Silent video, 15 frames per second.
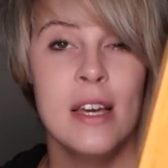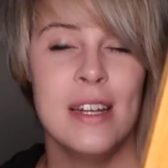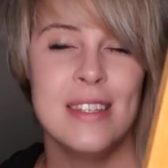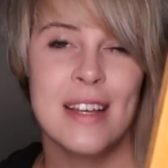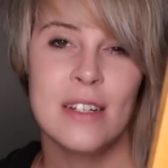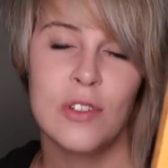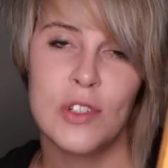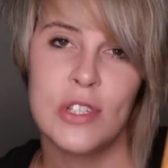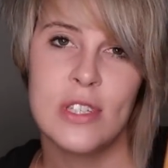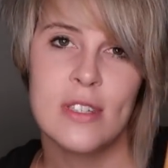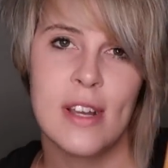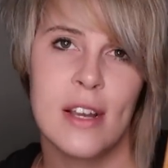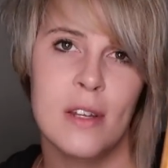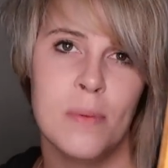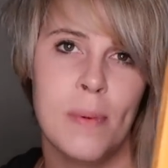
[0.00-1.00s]
and is actually
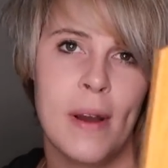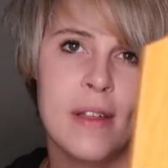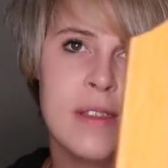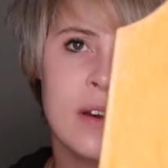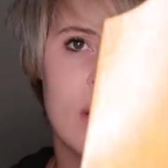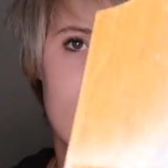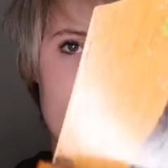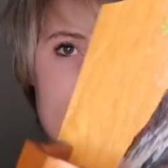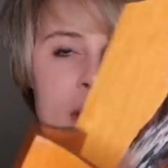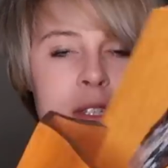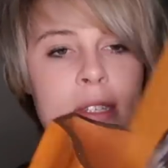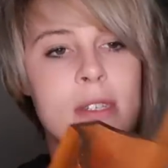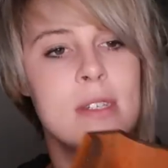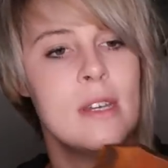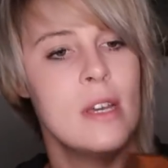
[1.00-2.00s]
signed by the
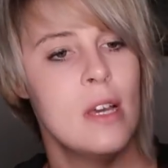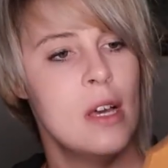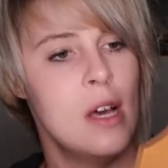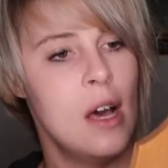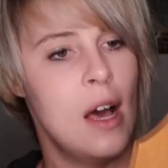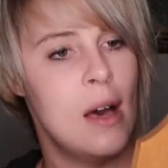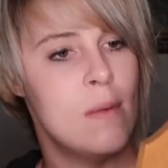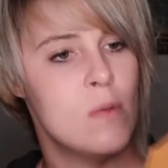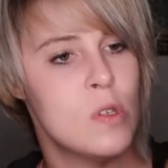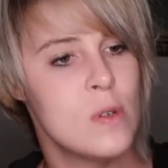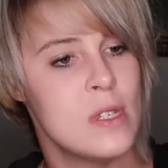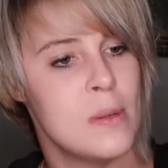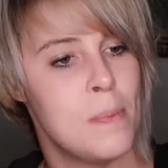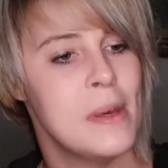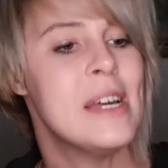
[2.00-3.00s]
artist. Um,
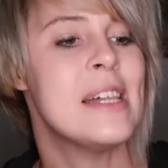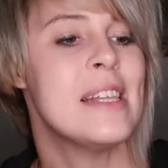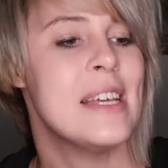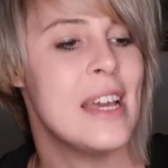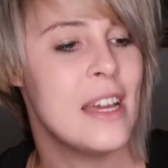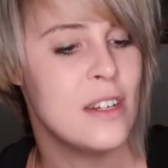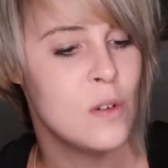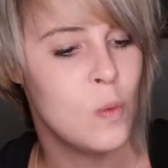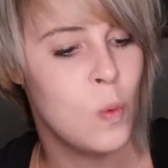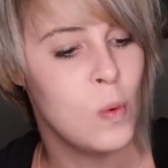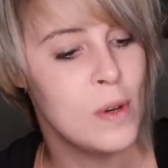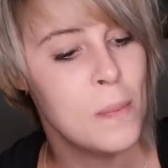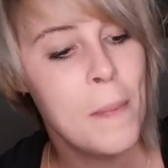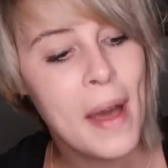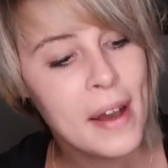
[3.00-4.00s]
so it's a pileated
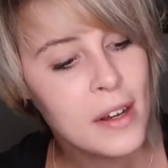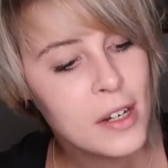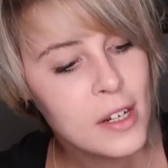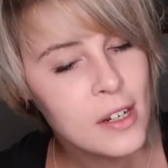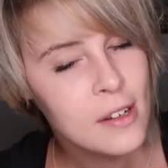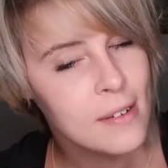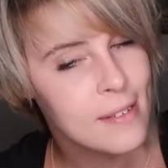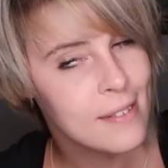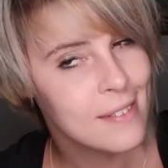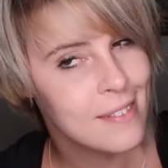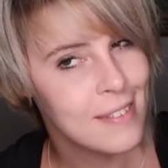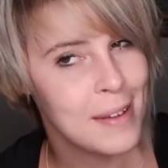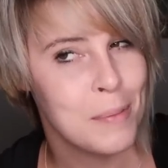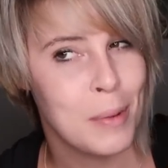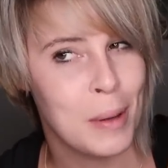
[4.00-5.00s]
woodpecker. I
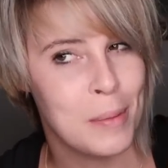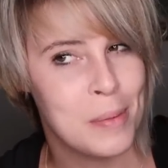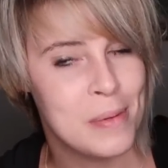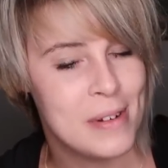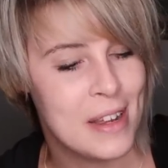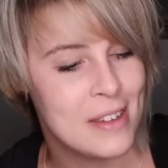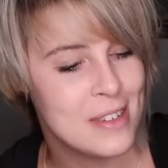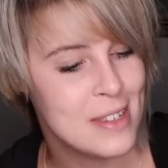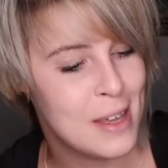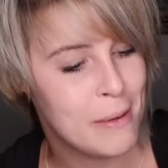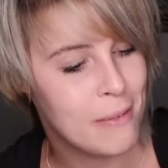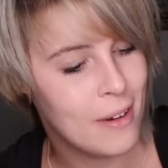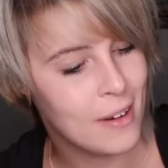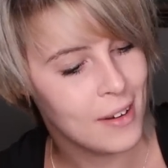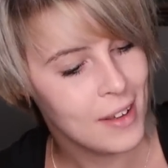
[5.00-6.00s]
probably pronounced
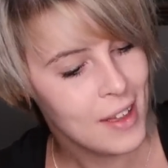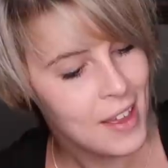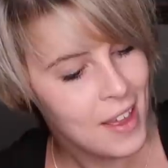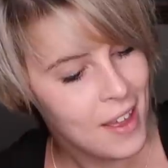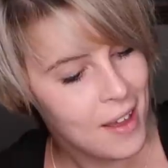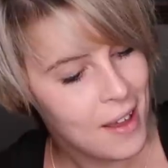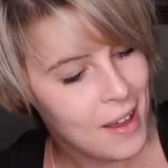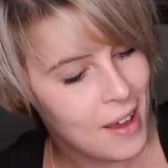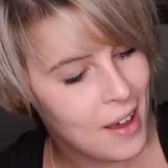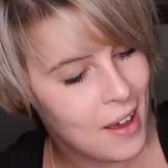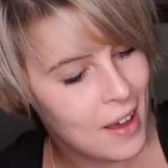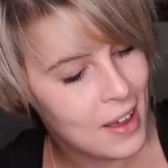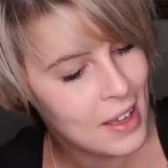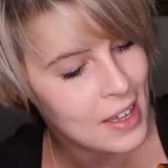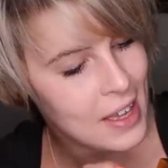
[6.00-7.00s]
that wrong.
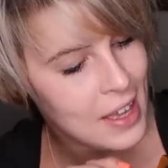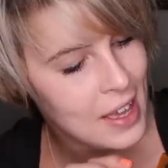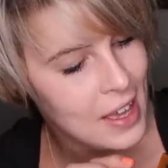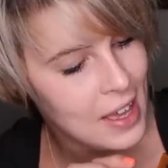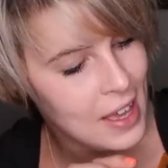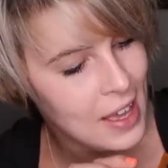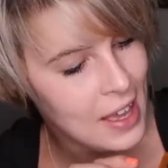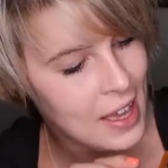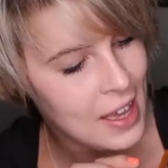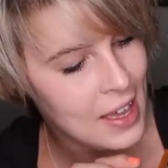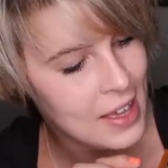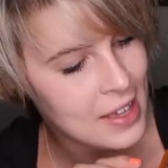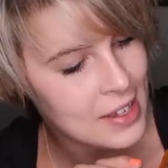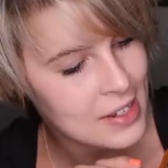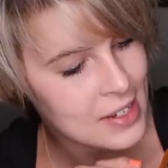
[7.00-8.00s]
Uh,
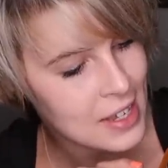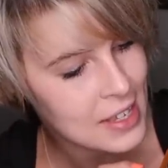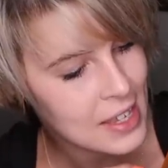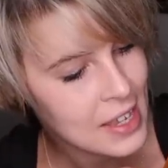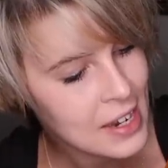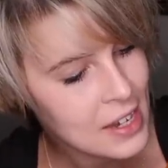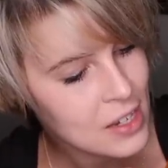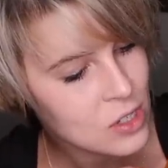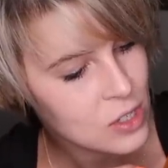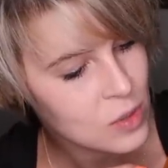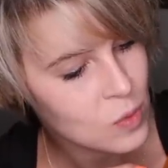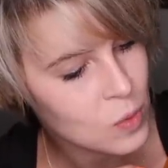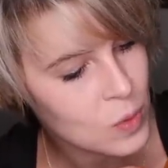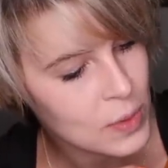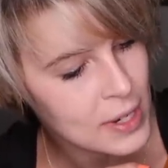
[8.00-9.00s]
and I can't
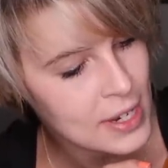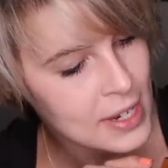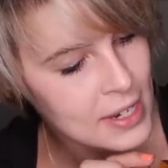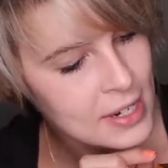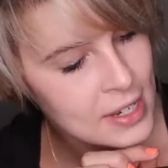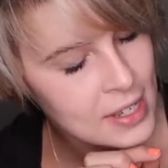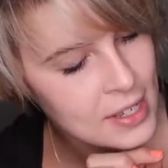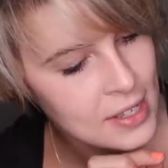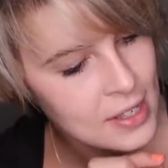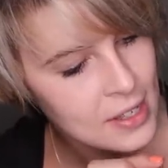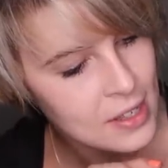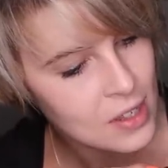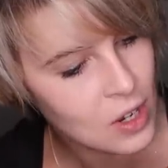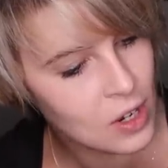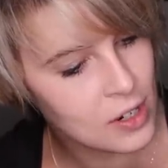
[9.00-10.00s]
actually read
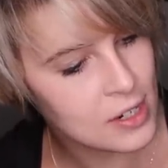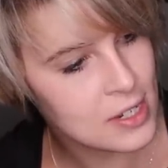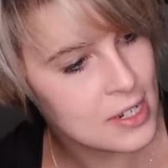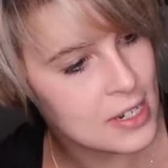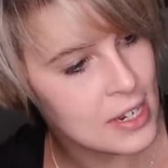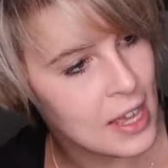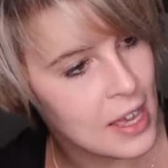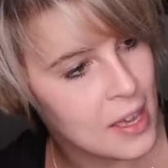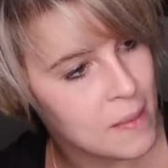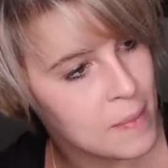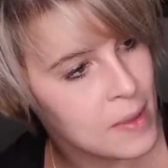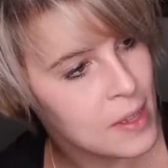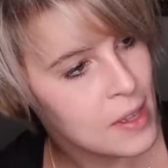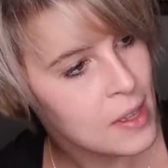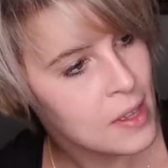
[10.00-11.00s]
the artist's
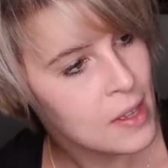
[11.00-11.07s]
name,